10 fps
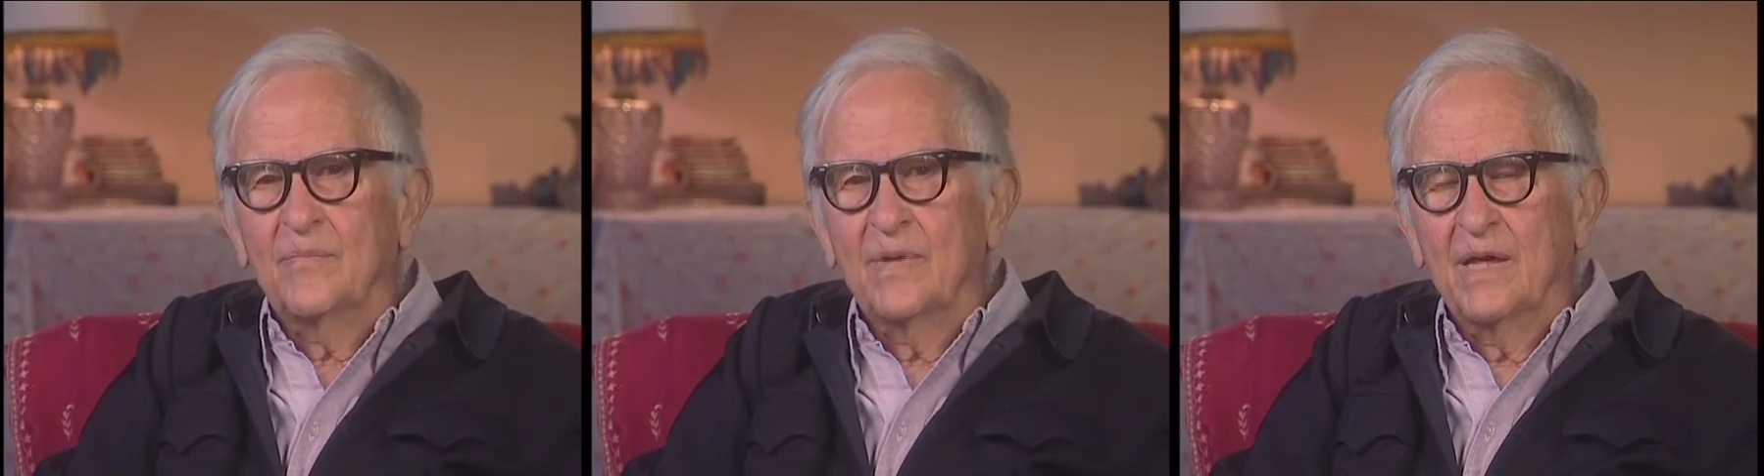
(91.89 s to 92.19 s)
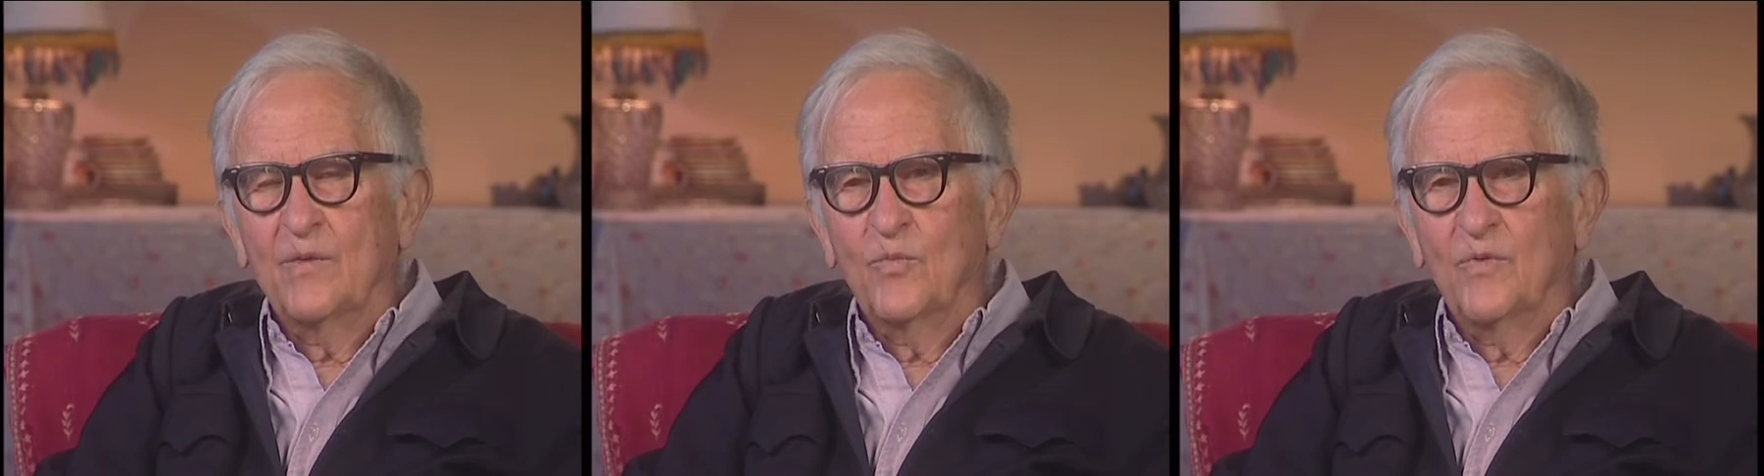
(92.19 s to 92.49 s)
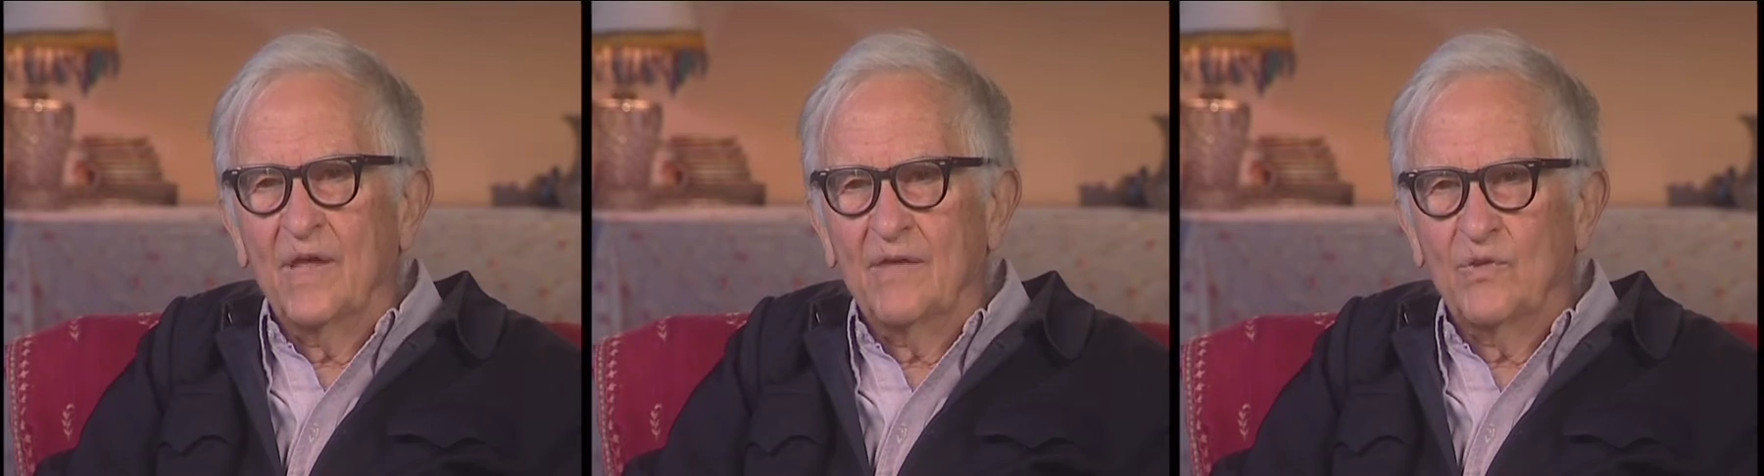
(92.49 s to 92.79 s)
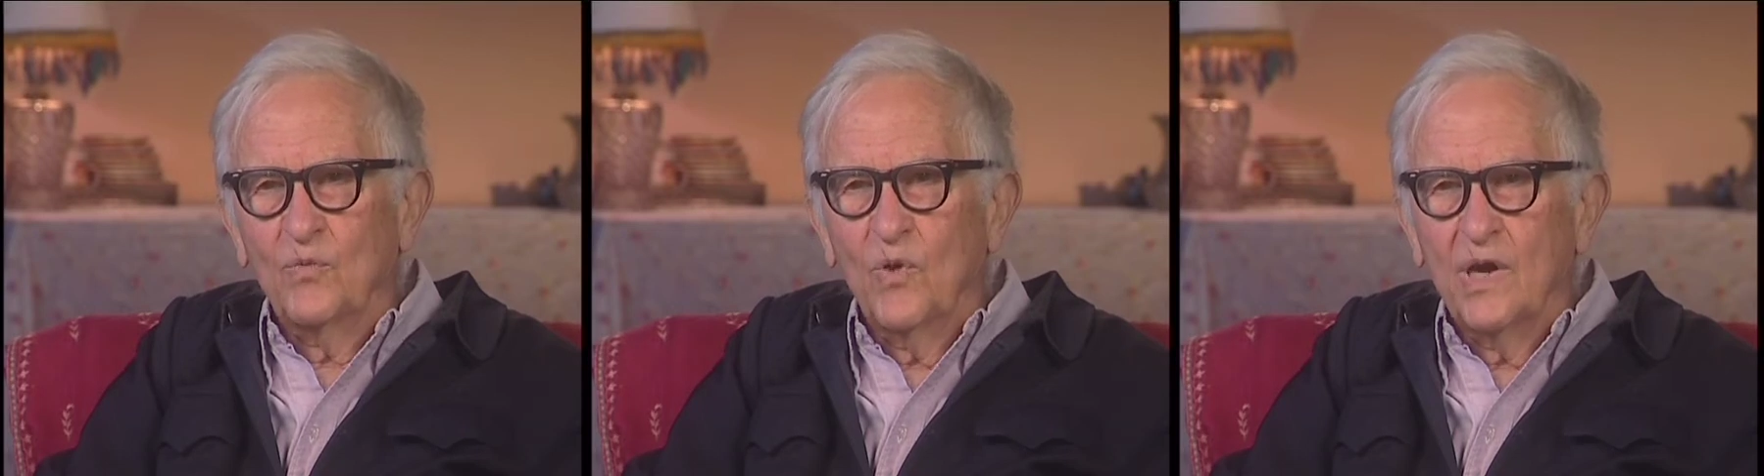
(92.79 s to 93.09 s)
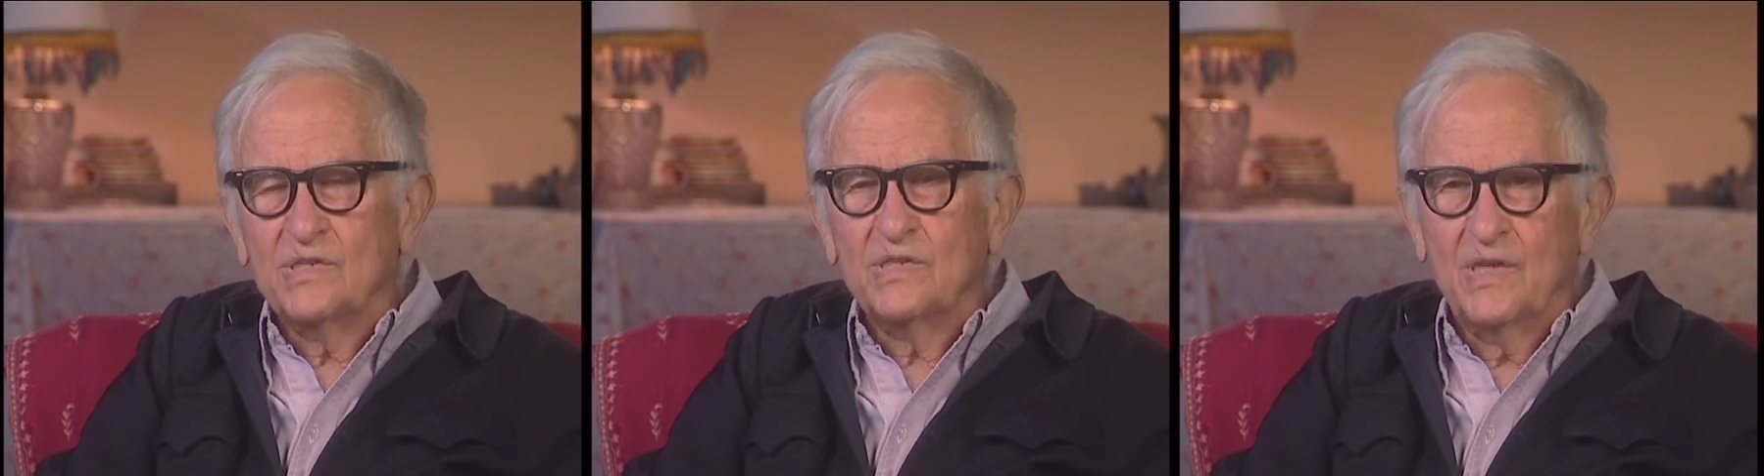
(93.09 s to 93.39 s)
by having
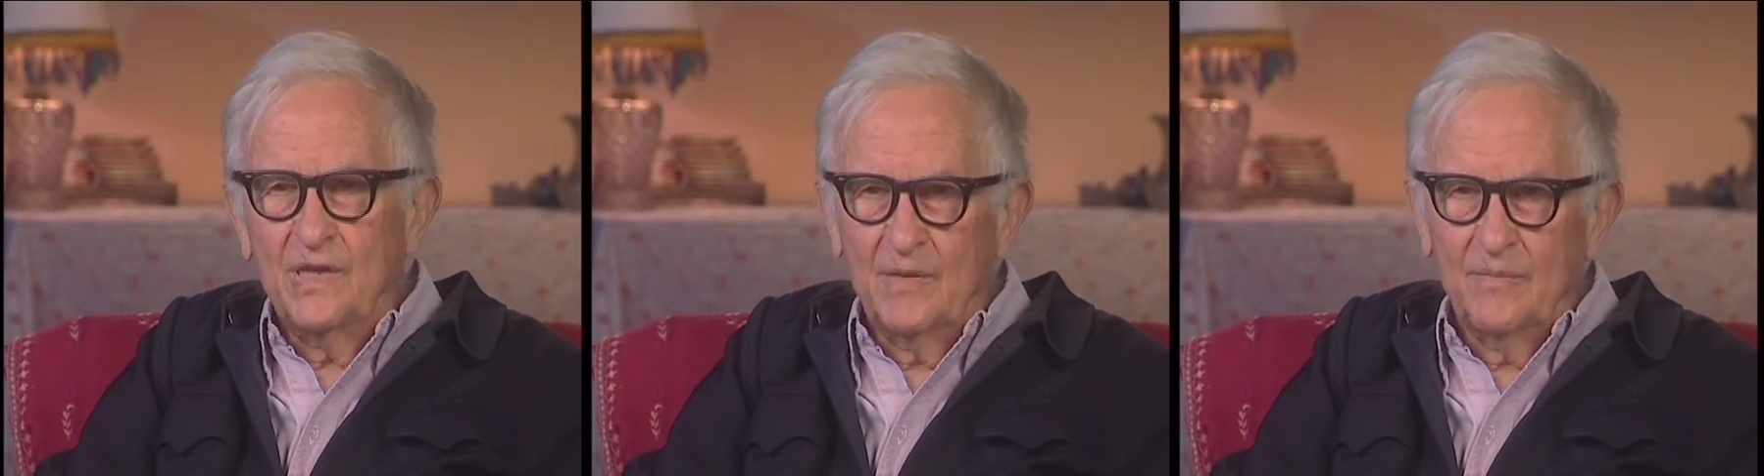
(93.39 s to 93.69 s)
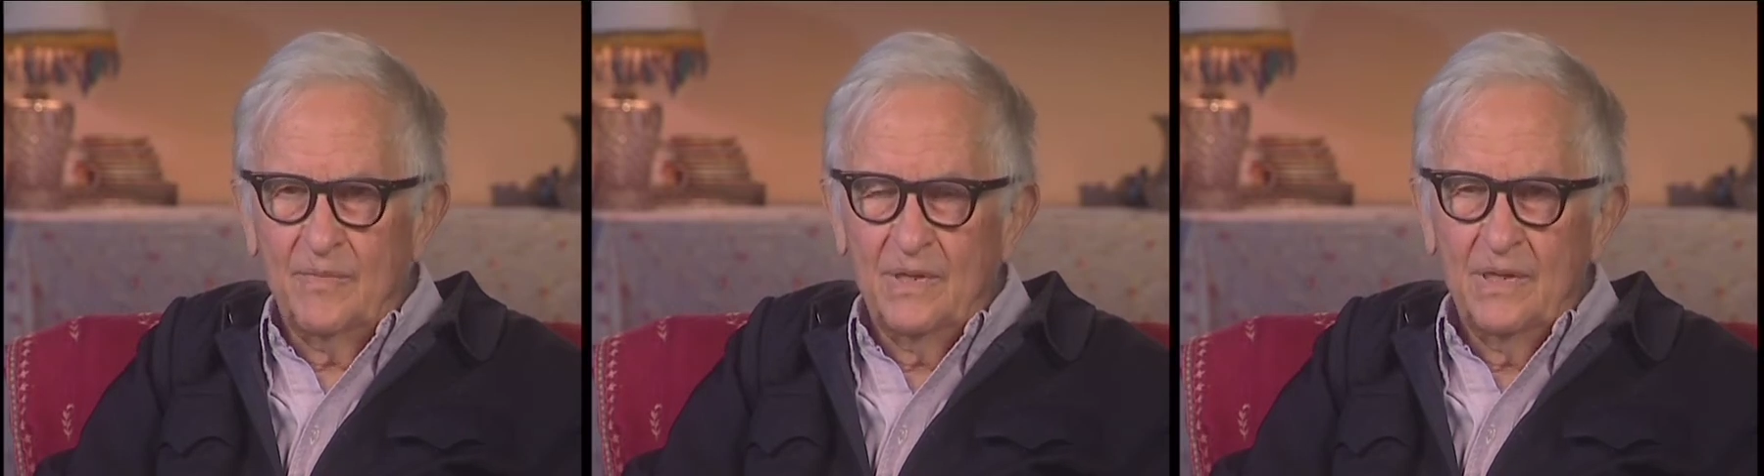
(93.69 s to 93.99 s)
watched him